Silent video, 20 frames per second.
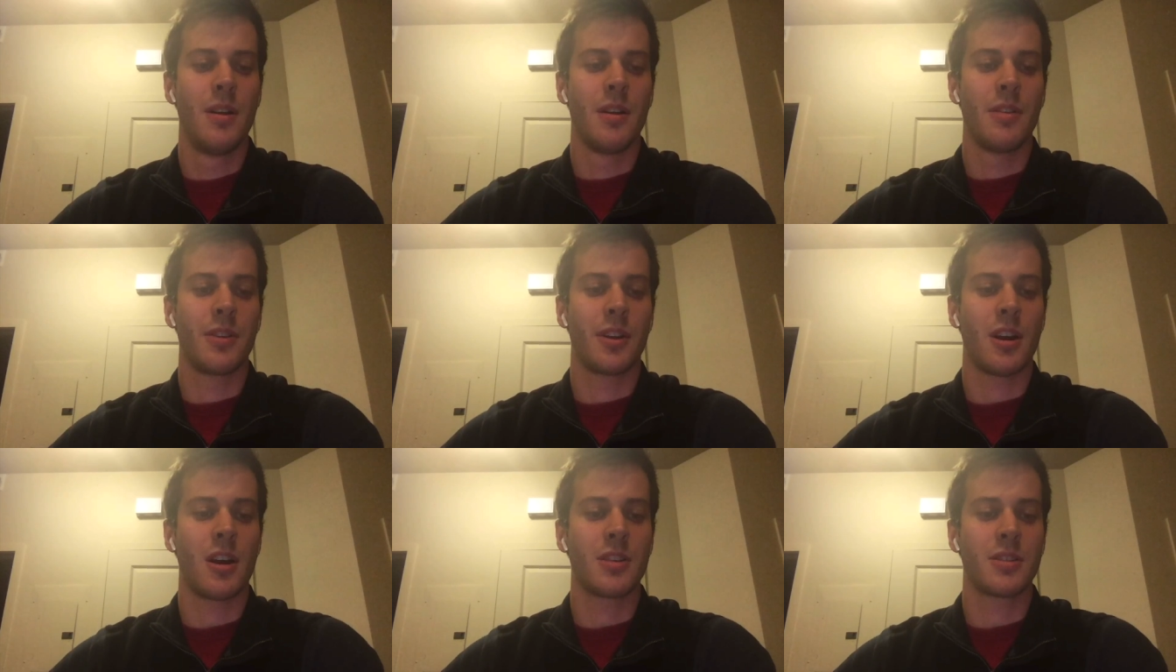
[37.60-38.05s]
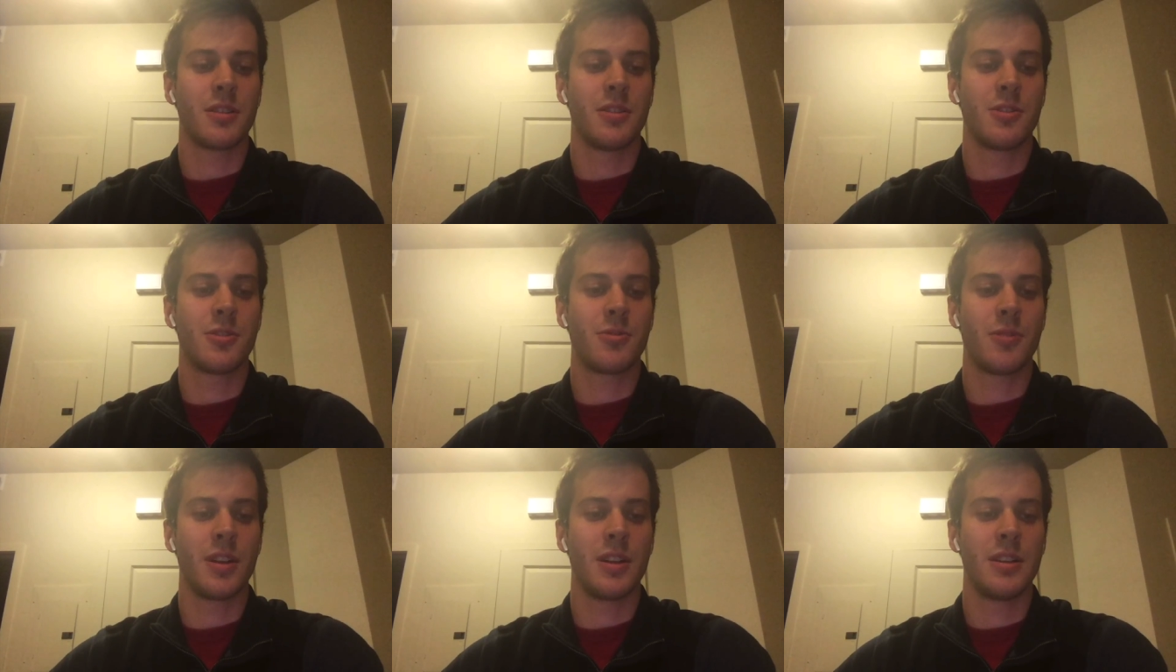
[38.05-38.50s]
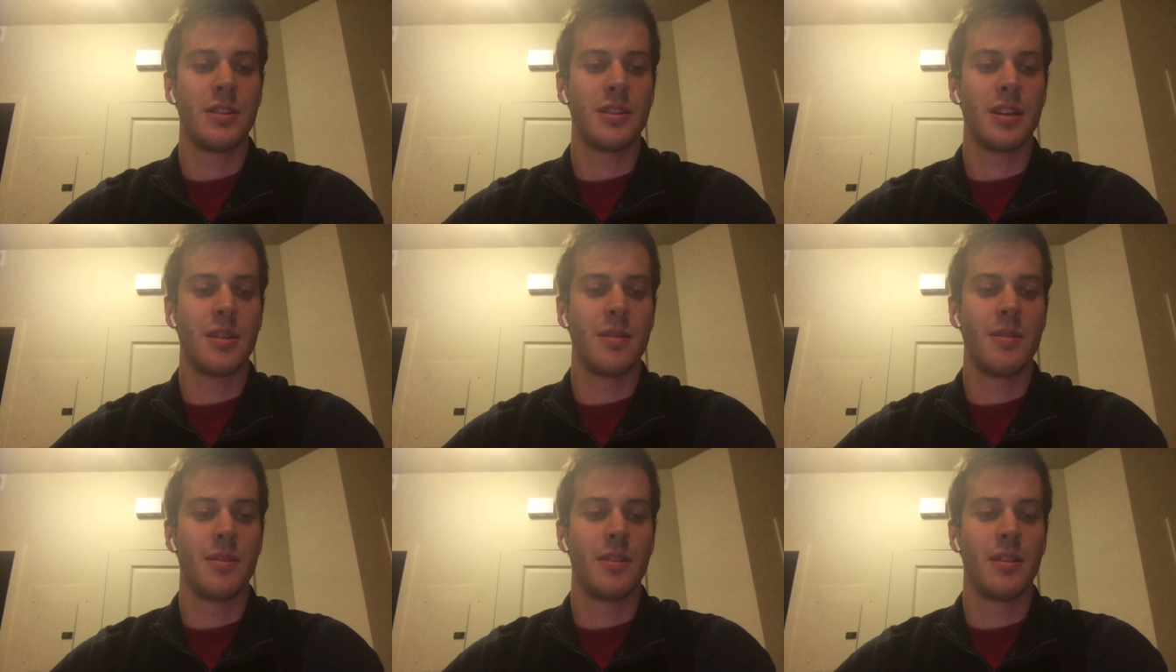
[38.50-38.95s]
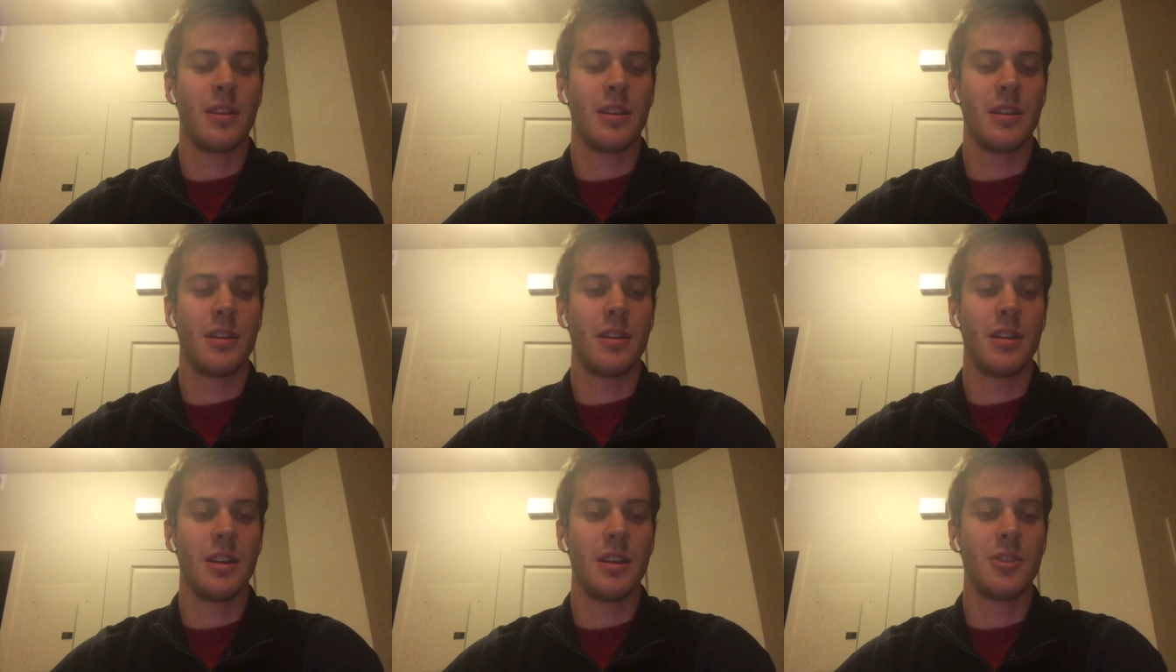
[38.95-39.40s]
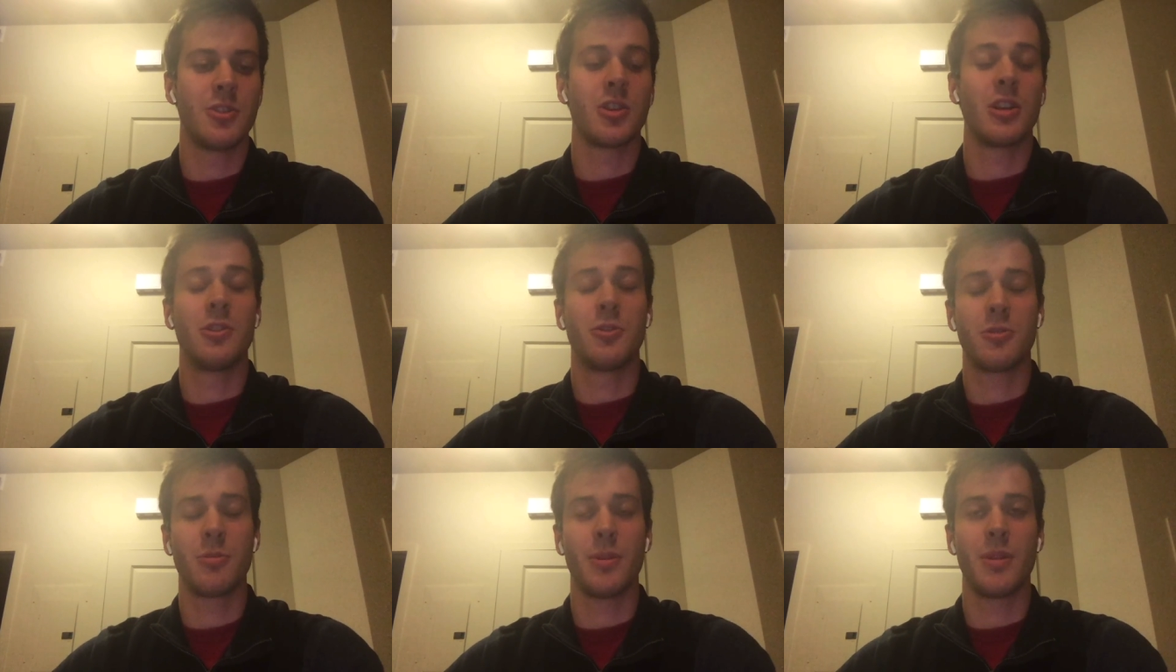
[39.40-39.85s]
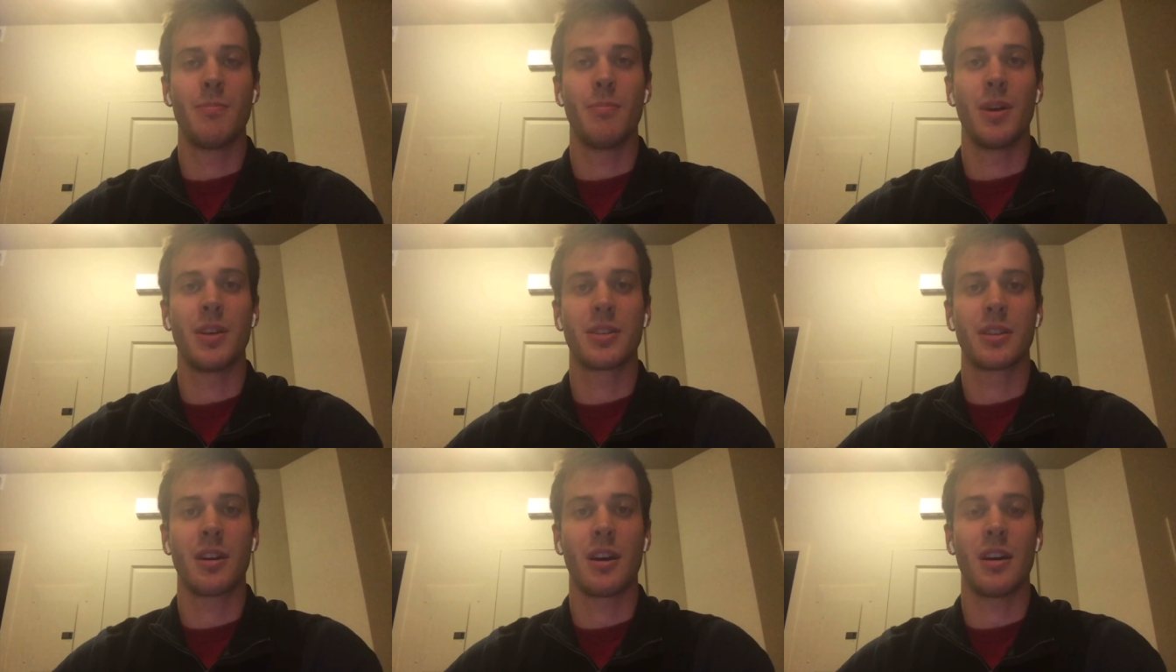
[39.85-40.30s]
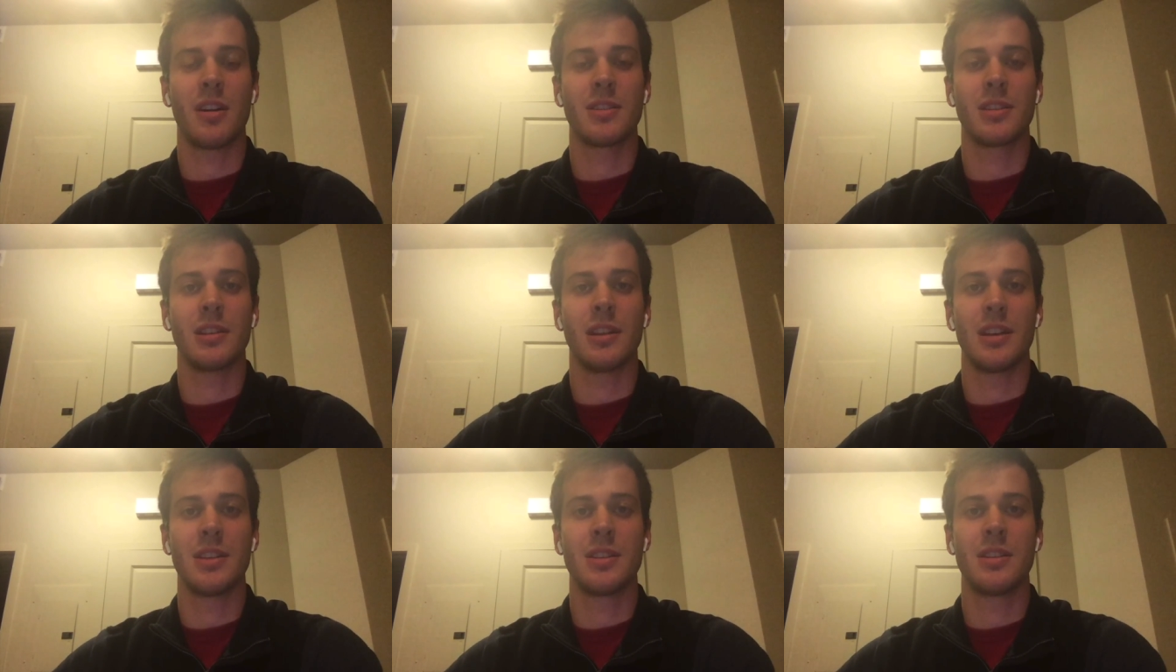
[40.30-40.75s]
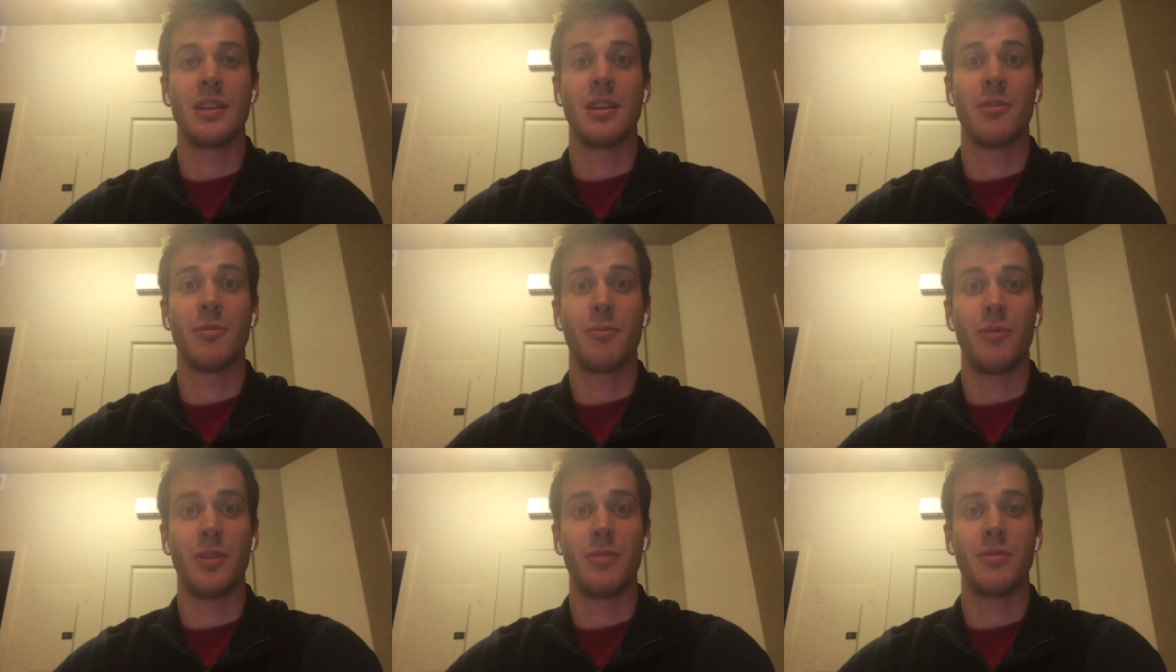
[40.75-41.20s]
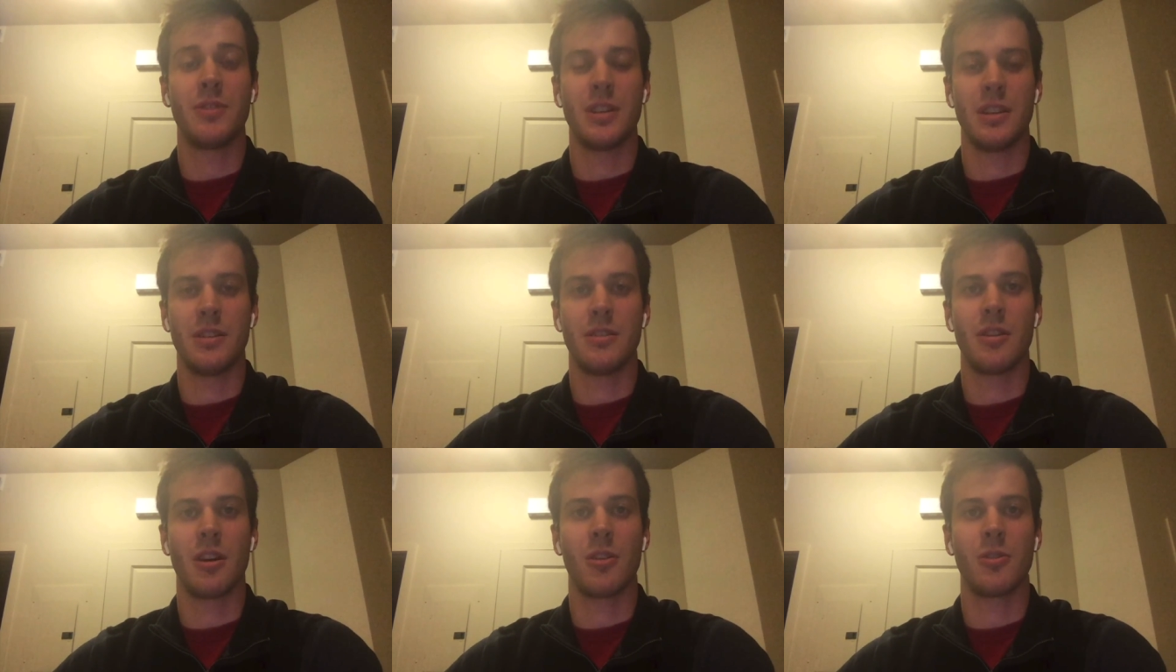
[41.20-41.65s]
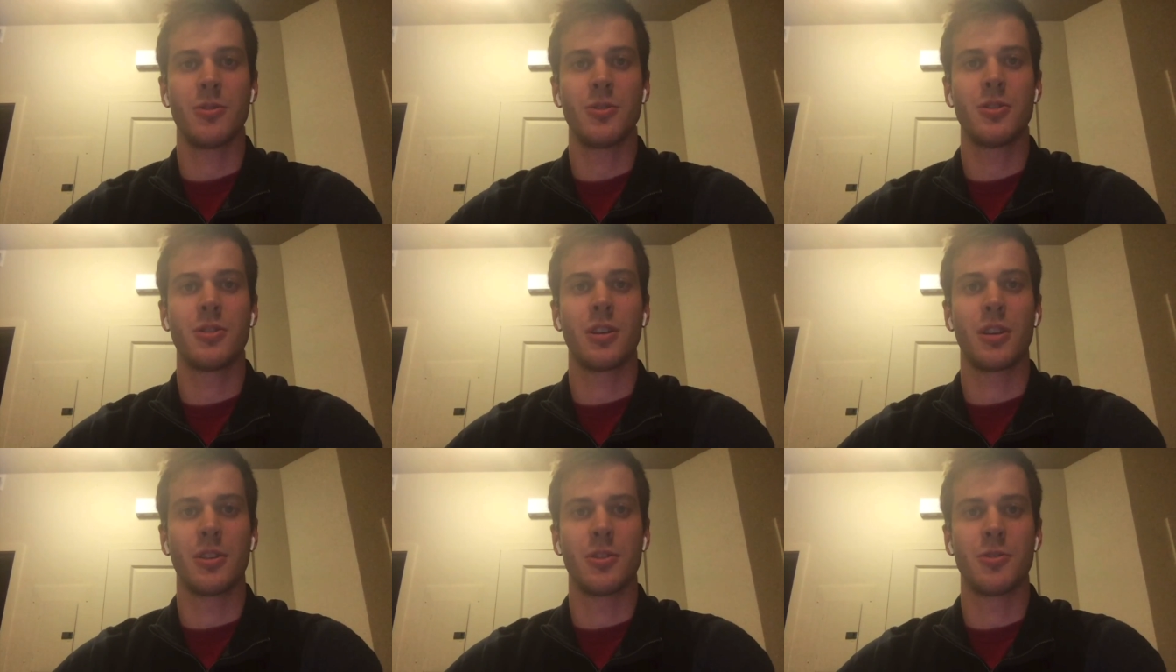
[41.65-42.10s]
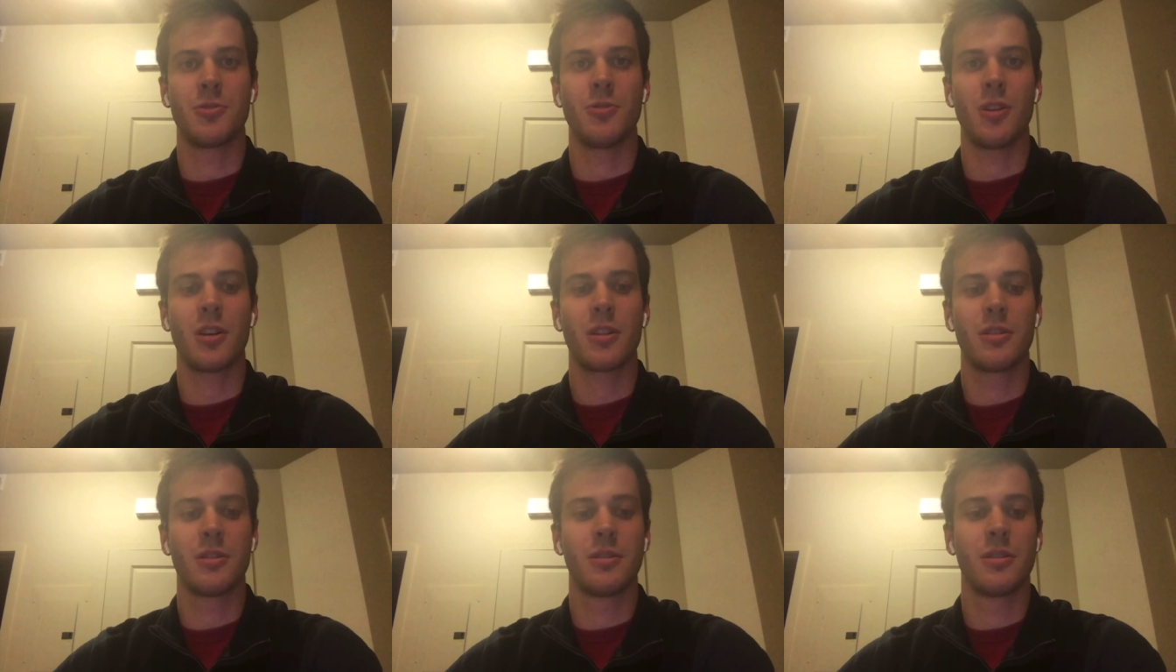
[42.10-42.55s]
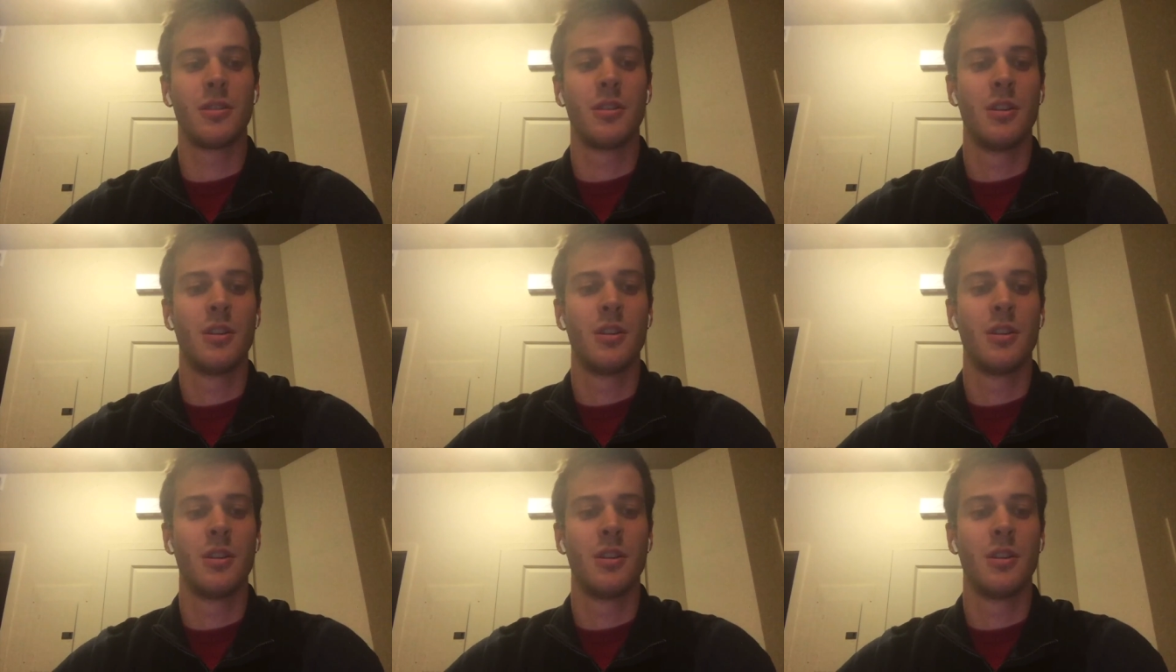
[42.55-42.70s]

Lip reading: The cost constraint is that each instrument must cost less than $15 to construct,